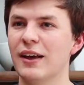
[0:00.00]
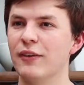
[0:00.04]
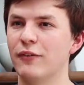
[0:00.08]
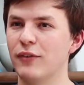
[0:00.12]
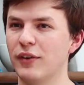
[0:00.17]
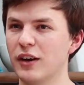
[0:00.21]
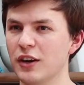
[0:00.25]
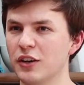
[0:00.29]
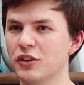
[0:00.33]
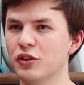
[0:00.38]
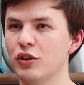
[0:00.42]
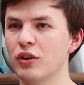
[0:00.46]

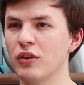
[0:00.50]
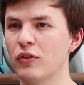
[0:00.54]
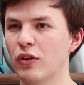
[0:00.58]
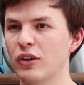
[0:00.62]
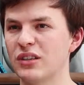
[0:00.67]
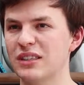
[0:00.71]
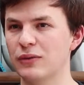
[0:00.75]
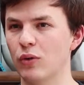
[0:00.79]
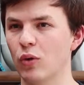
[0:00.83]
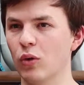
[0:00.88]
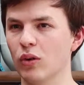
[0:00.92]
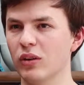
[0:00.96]
finished
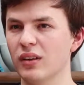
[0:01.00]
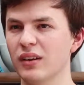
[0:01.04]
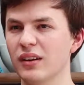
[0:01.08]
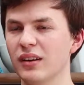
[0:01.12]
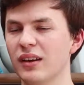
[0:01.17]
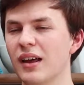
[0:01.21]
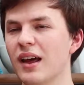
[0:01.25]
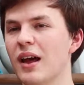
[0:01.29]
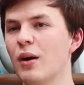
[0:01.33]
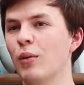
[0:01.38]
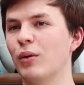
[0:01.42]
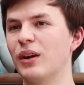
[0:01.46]
University of
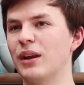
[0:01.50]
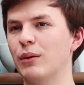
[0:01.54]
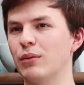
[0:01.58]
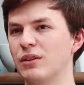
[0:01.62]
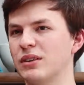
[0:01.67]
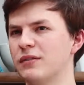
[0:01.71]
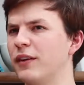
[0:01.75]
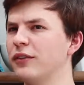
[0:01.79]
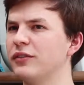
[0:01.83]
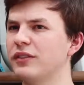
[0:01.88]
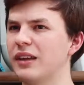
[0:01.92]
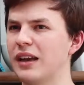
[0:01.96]
Auckland when he
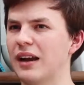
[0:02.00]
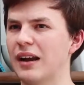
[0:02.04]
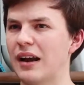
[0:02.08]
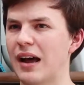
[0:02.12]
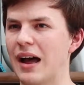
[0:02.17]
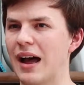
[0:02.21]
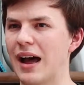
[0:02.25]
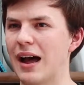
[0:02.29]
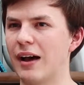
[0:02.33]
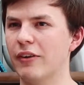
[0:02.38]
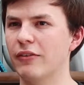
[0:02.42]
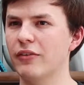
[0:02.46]
was 15 and a
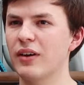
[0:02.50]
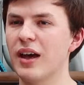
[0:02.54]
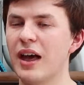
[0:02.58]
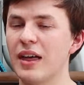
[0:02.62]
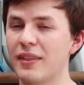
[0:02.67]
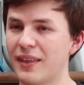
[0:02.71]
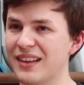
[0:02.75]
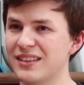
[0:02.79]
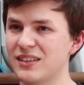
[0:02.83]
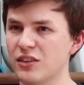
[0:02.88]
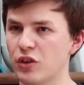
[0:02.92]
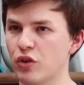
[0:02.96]
half.
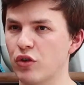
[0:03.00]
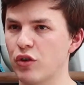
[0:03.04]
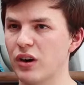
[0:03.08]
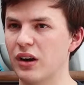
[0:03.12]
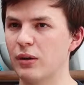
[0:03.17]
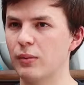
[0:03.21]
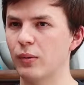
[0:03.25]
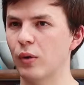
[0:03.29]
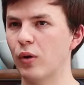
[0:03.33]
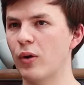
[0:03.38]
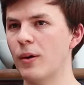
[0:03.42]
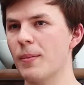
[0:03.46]
That's
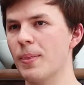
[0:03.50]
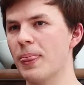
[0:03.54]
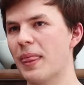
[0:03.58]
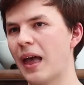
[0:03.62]
incredible.